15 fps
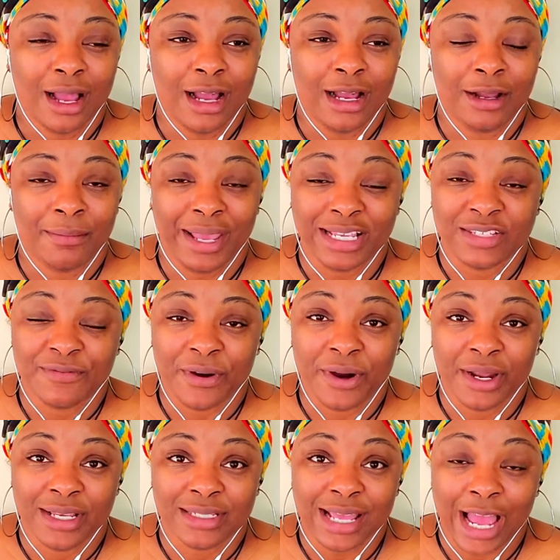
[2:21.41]
As
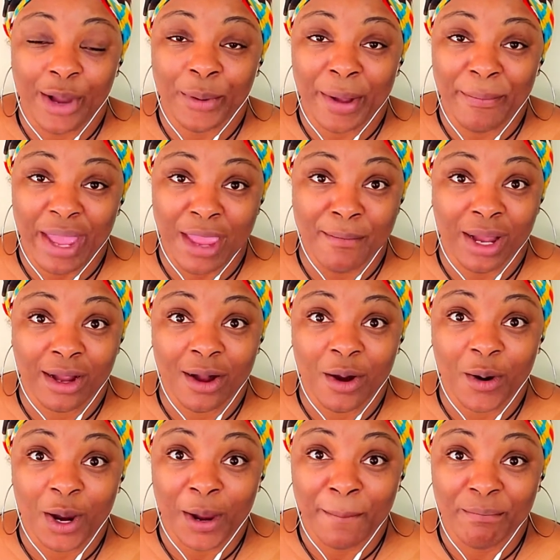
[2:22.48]
far as how I pay my
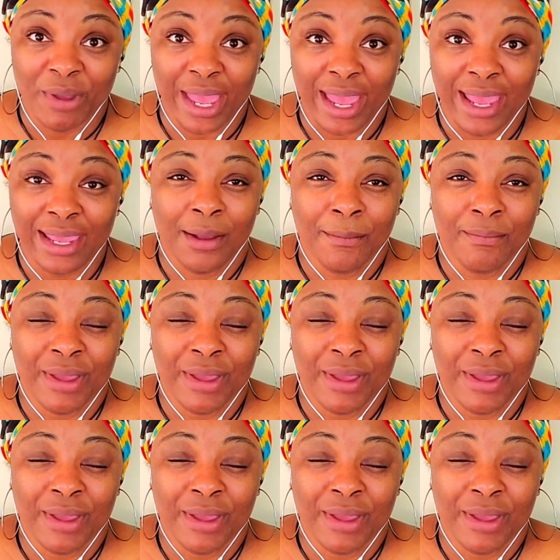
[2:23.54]
card back,